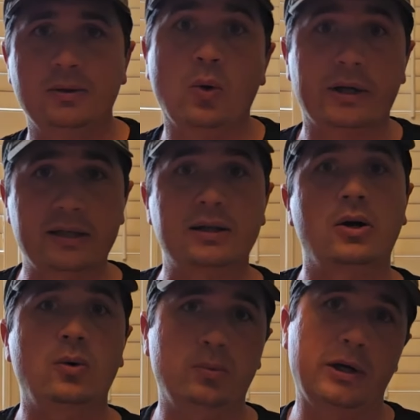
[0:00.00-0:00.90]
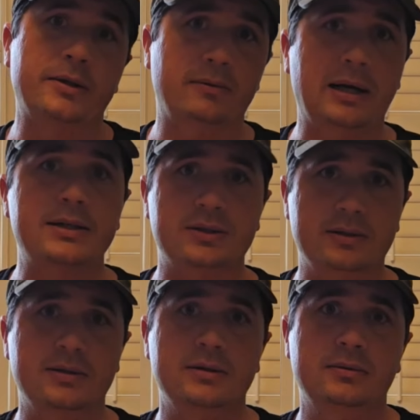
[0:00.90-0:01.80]
Or get cold weather
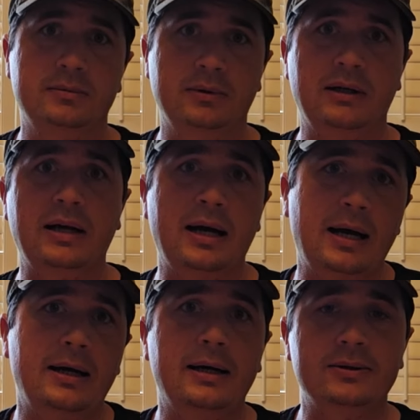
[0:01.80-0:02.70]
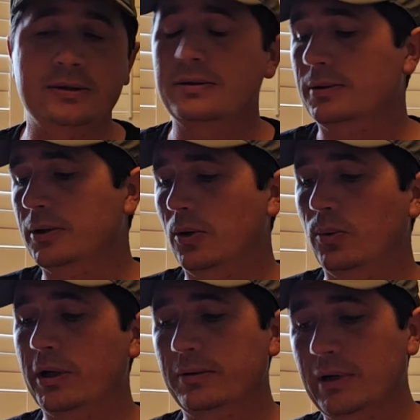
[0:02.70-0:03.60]
rations. They got high altitude
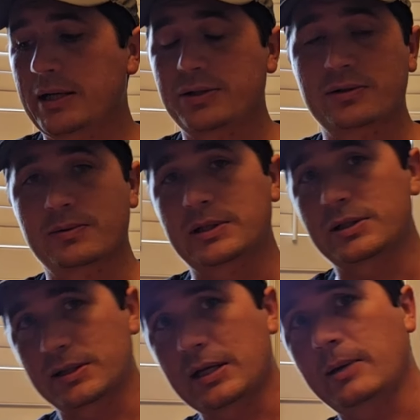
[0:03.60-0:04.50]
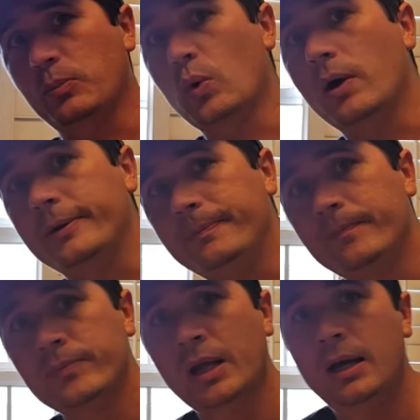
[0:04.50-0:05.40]
cold weather rations, which is the type 1.
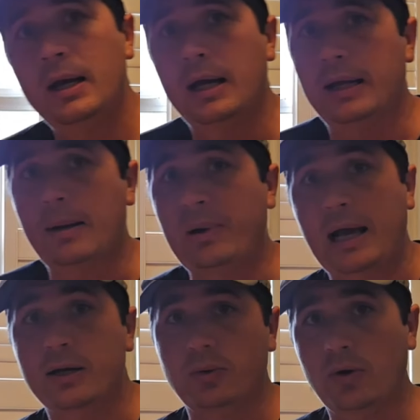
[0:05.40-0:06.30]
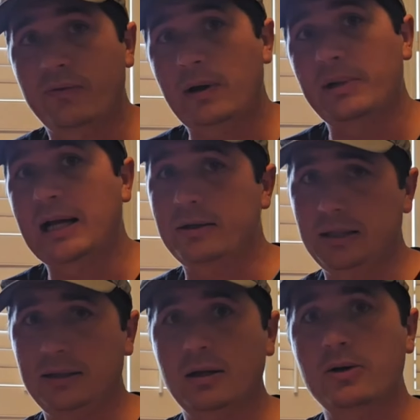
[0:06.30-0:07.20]
But I don't know if I'm allowed to
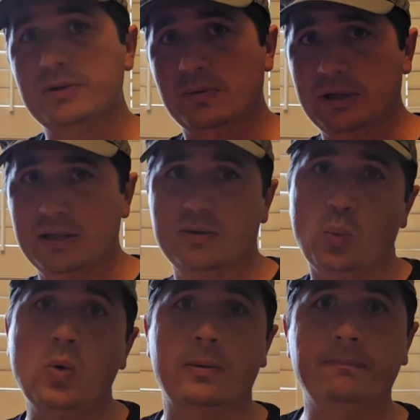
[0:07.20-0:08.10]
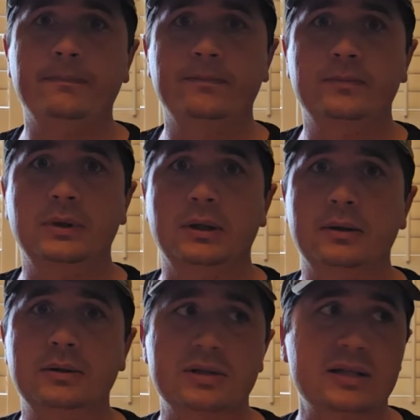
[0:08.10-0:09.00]
eat those when it's this warm,
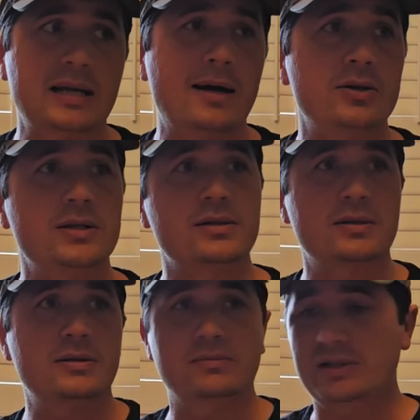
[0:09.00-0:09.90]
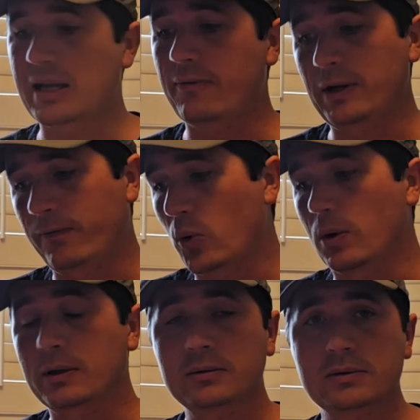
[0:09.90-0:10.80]
because this house is
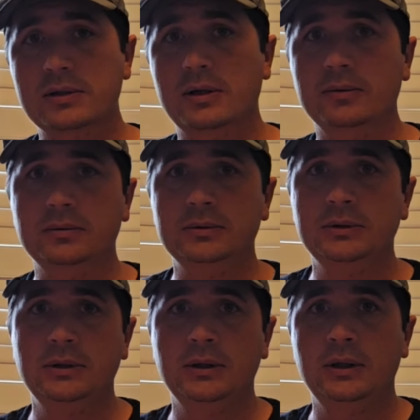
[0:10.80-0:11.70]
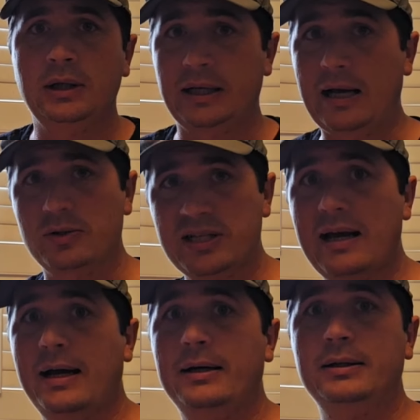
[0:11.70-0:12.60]
74, so. And
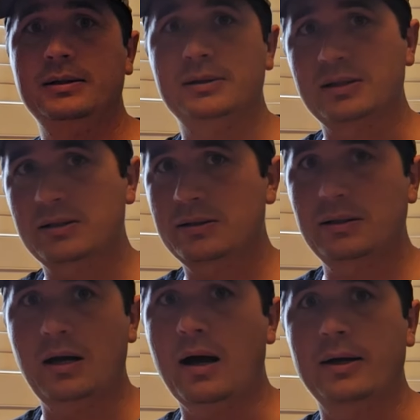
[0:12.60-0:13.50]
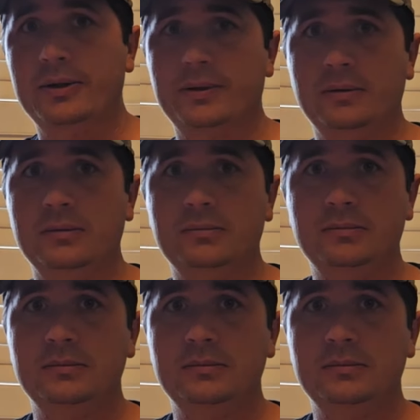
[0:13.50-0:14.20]
outside, it's hotter than,